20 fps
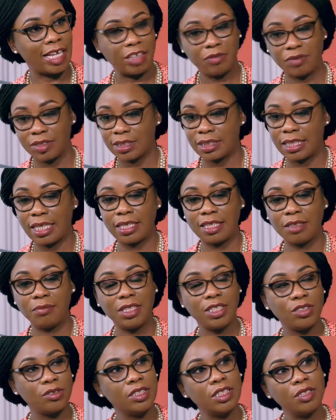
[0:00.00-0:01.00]
has taken me
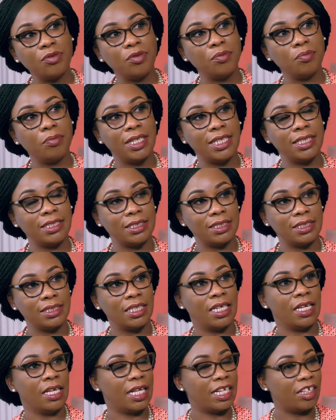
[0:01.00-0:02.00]
into different places
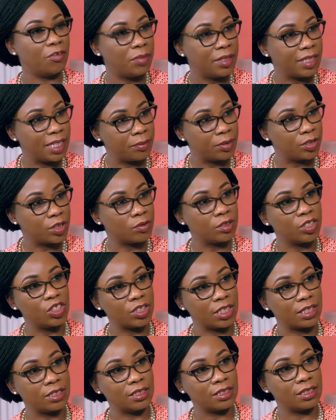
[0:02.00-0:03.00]
and I've been able to
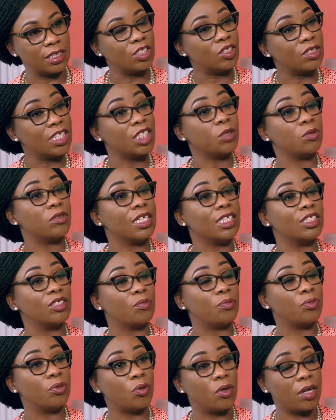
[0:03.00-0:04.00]
adjust. And so that's what I
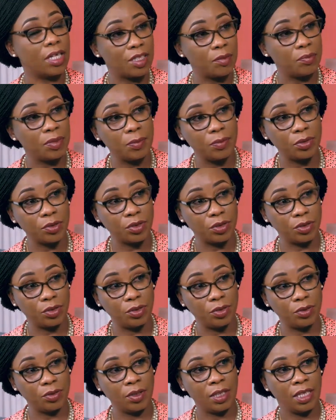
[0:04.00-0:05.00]
support other people to
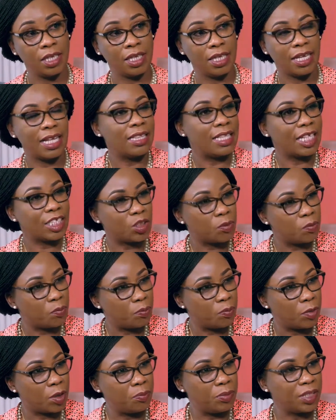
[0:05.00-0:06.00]
do. And that's
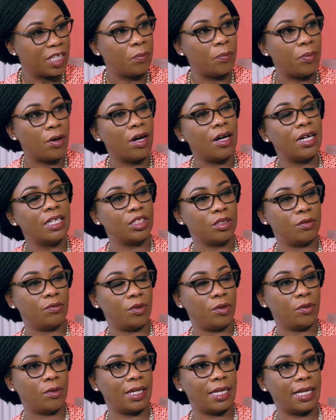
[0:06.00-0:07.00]
a big part of who
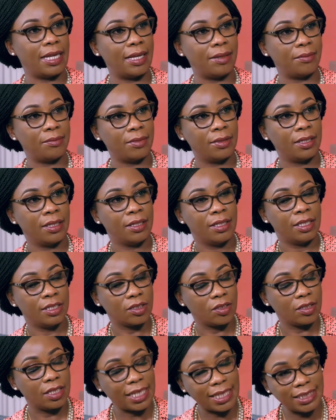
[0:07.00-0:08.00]
I am. So
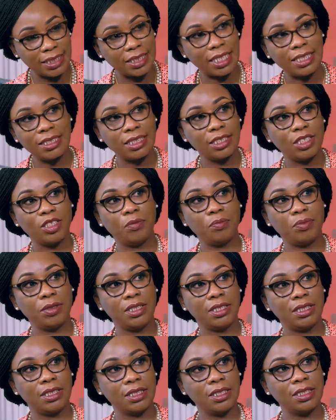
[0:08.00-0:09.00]
the identity
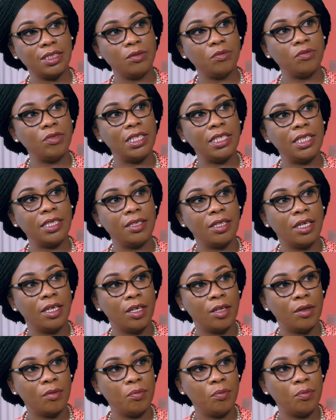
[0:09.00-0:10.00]
piece is really
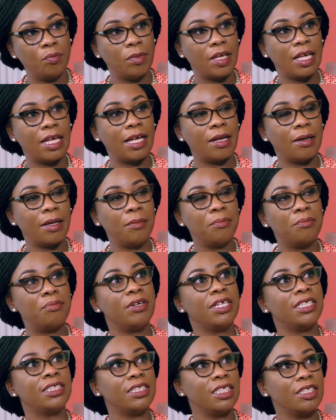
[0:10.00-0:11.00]

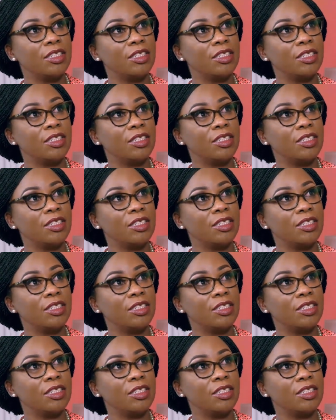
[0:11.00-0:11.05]
embracing the